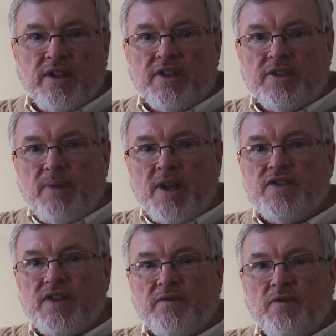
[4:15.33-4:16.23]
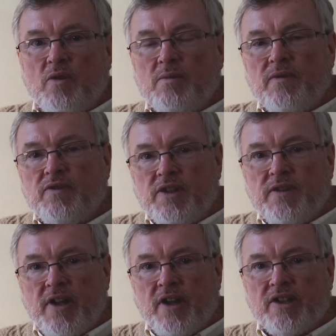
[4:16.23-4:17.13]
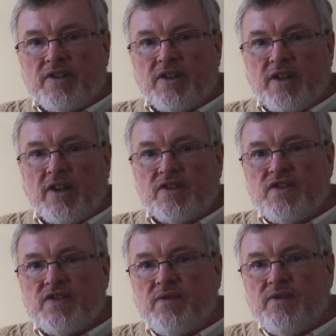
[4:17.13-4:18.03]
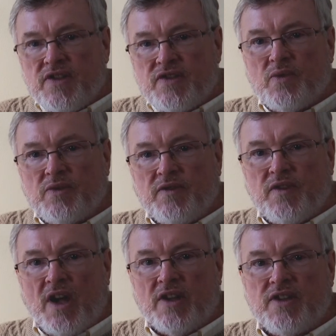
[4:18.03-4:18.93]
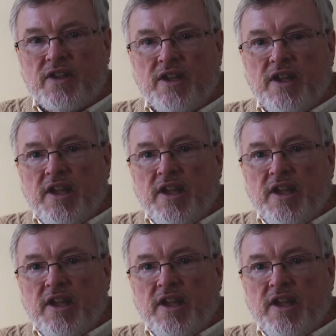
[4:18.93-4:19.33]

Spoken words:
The basic form of univariate analysis of this sort of data